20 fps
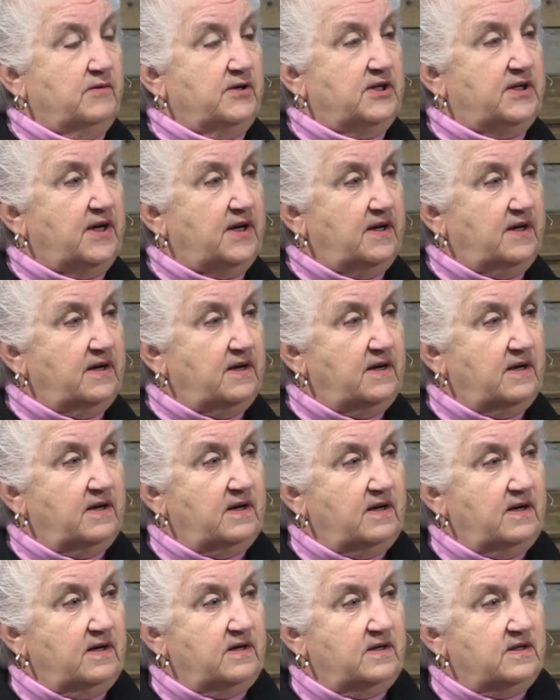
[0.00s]
We take it
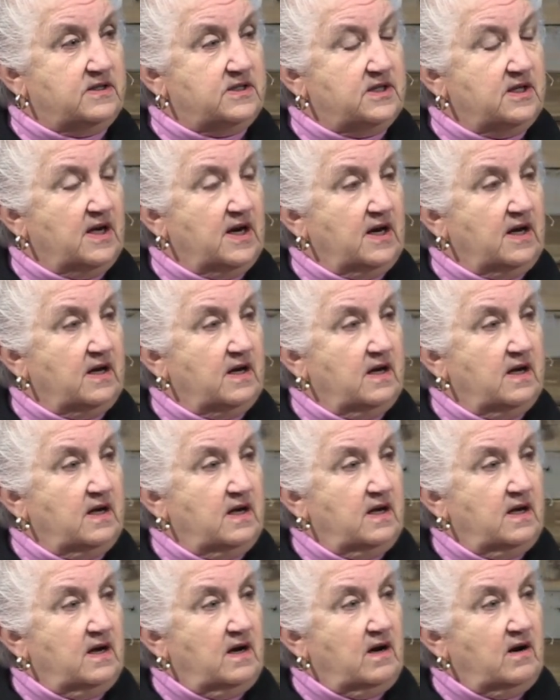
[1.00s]
in and it's like,
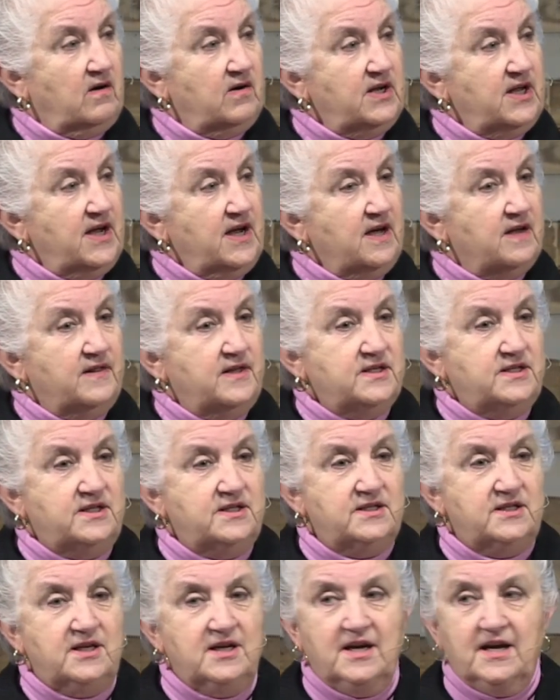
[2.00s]
oh yeah,
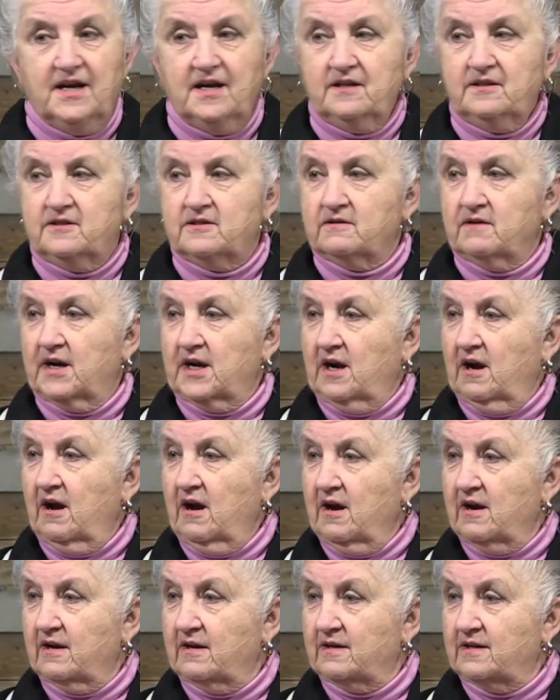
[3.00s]
this is the answer, I
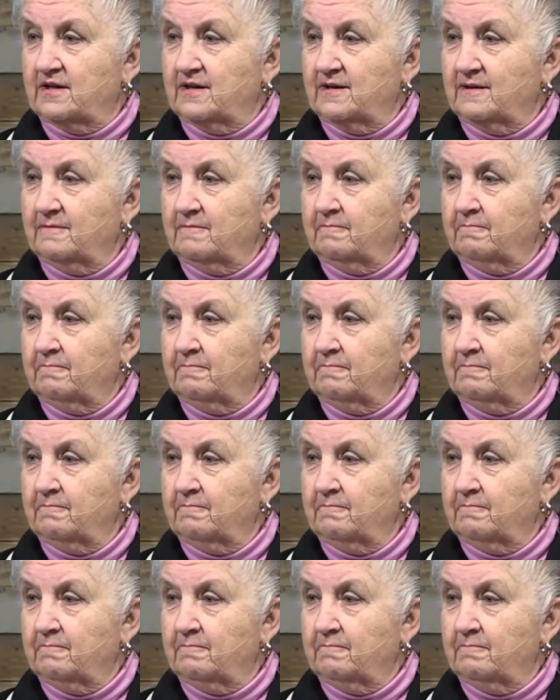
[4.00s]
got it.